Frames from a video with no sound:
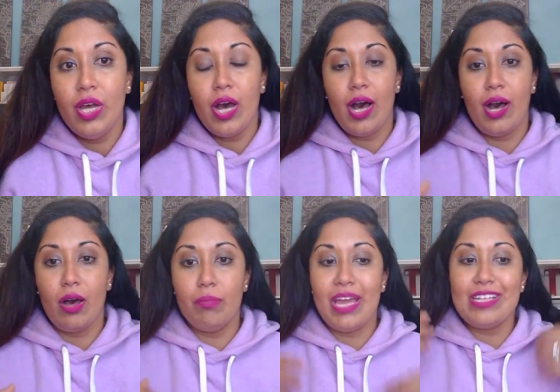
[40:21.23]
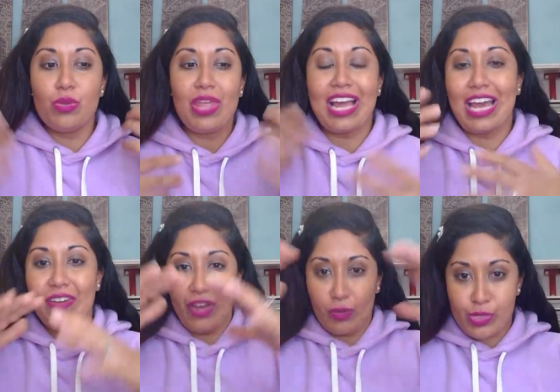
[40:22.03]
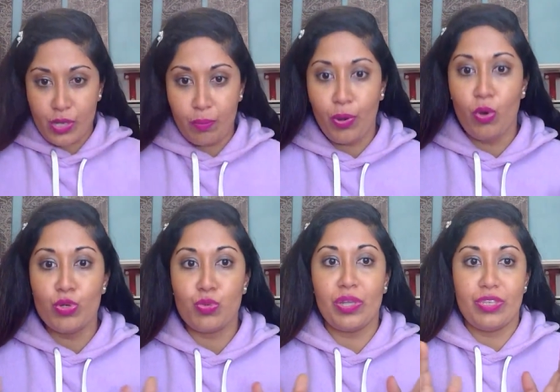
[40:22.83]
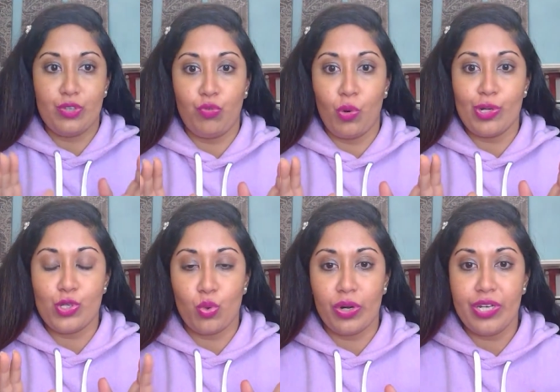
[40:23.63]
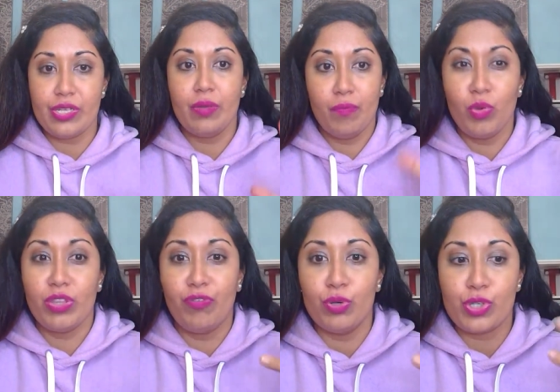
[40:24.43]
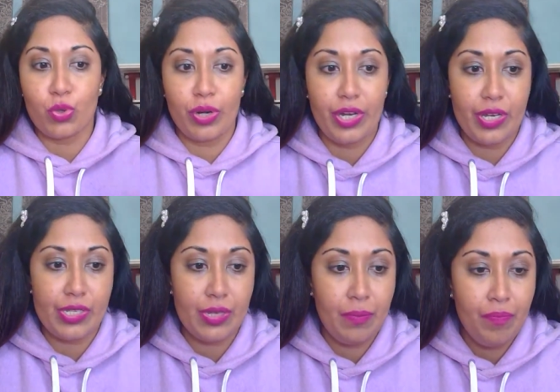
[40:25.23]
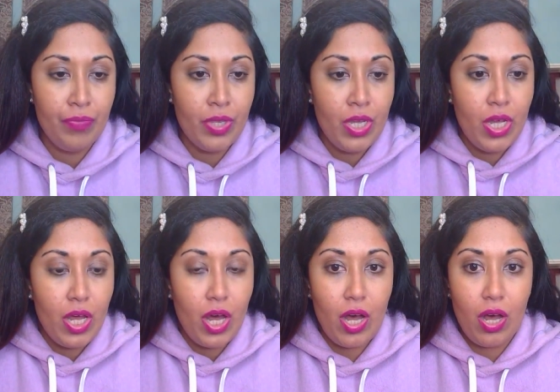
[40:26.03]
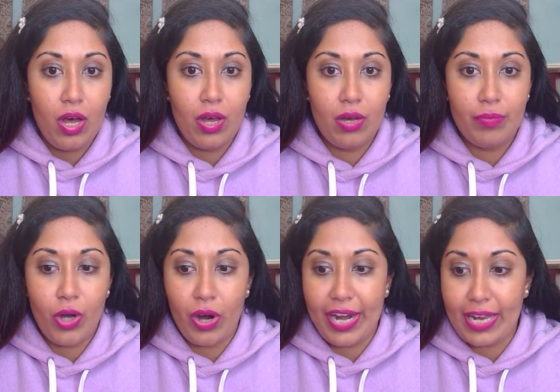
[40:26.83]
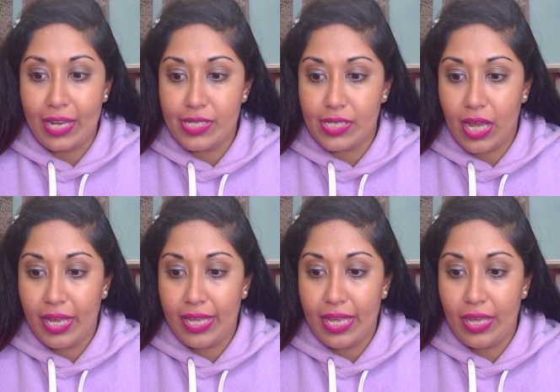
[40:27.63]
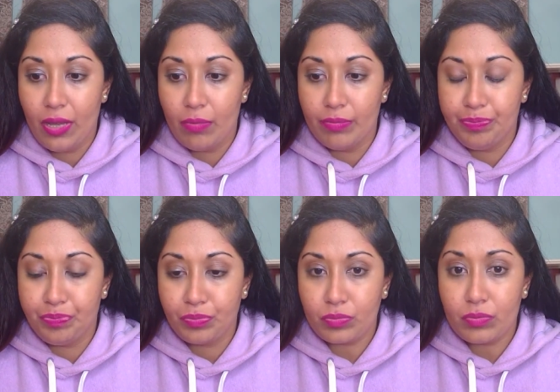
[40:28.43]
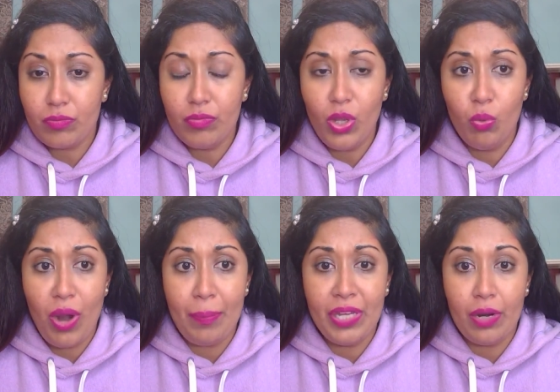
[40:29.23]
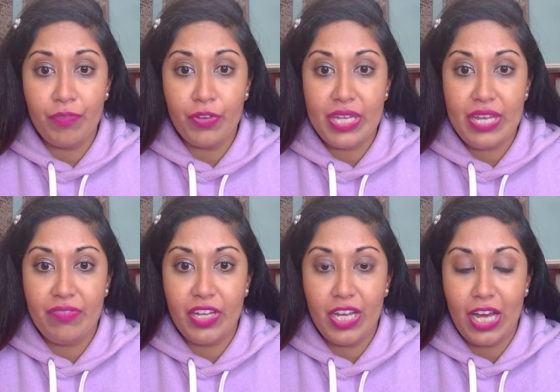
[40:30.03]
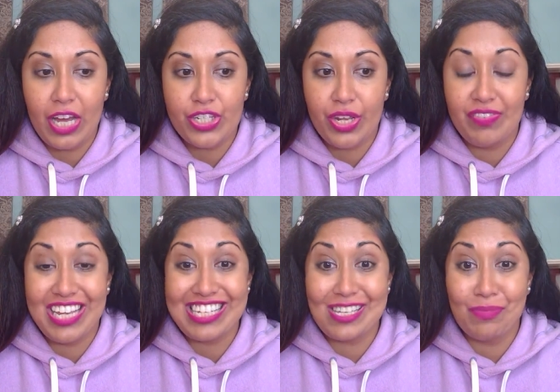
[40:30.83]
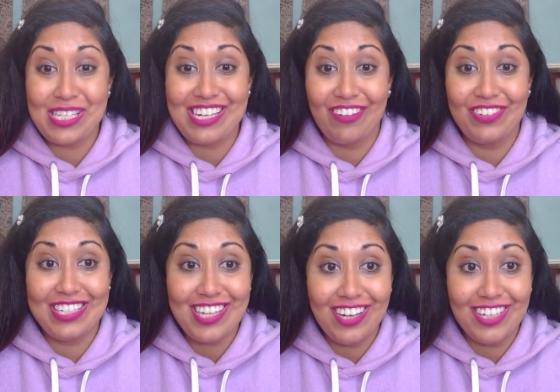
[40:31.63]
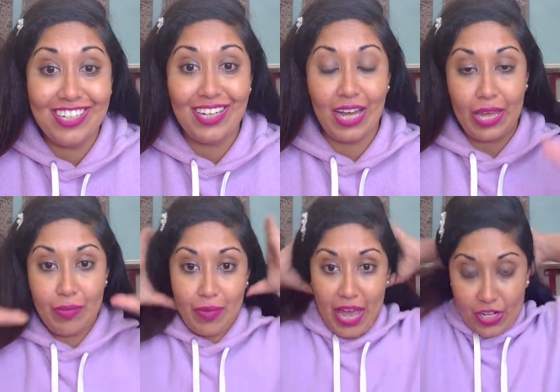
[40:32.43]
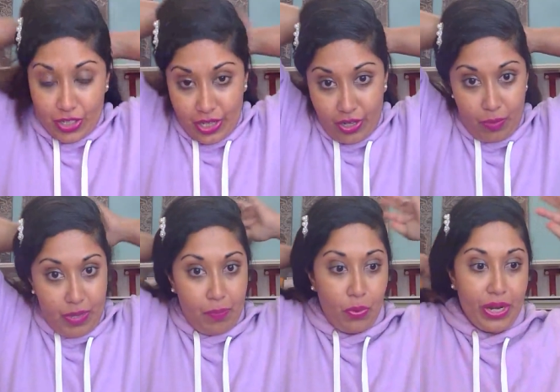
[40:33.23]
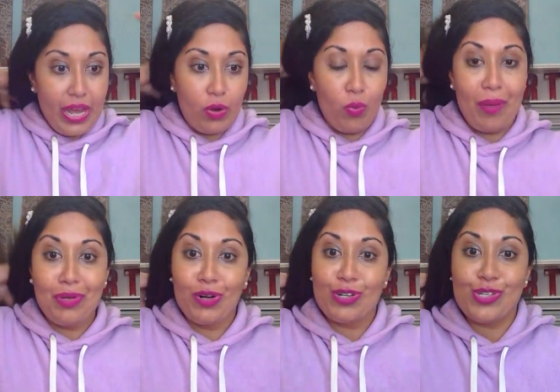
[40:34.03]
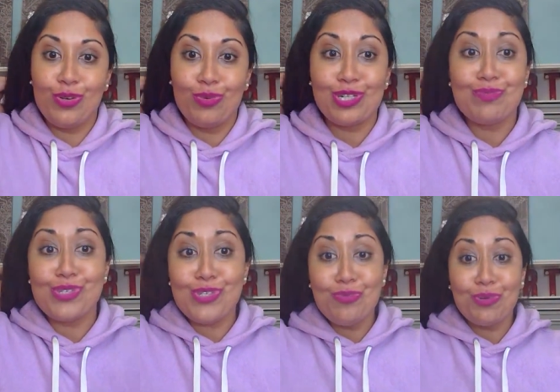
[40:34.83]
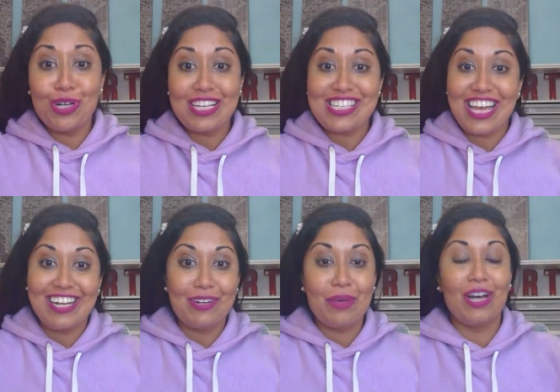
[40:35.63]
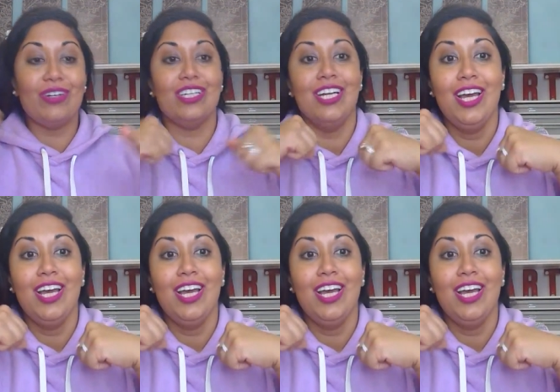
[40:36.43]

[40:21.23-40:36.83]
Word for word: um, and so that kind of helps compose what this four stories, what the full story is. Um, all right, guys, I am wrapping it up for the evening. I actually have to get some stuff done. I am actually going to be putting out a webinar soon, which I'm super excited about.